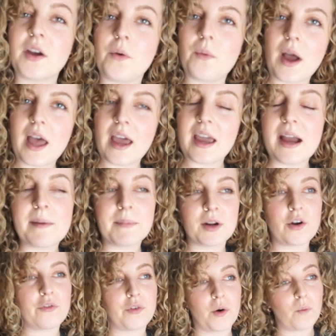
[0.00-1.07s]
away. I'm gonna
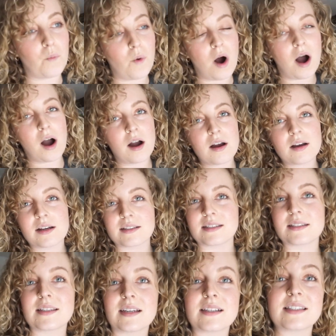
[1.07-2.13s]
go for a walk because
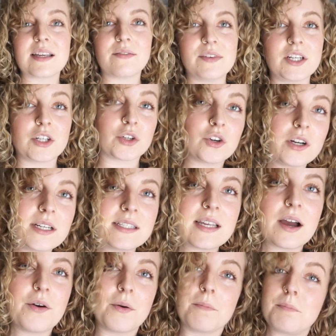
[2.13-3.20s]
it's like 70 degrees
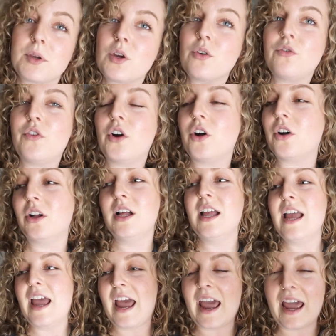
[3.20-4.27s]
out and beautiful.
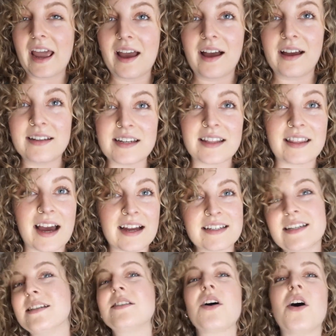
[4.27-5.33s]
And
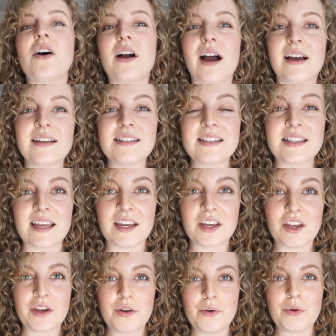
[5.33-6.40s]
that is all guys.
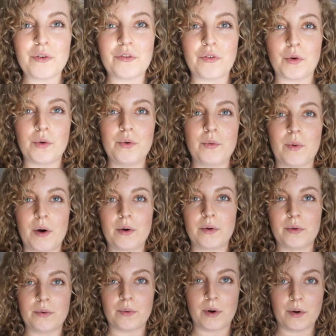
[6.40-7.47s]
Thank you. Oh, whoa,
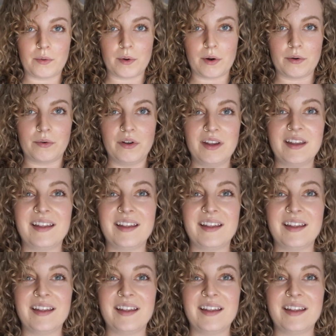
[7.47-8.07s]
whoa, whoa.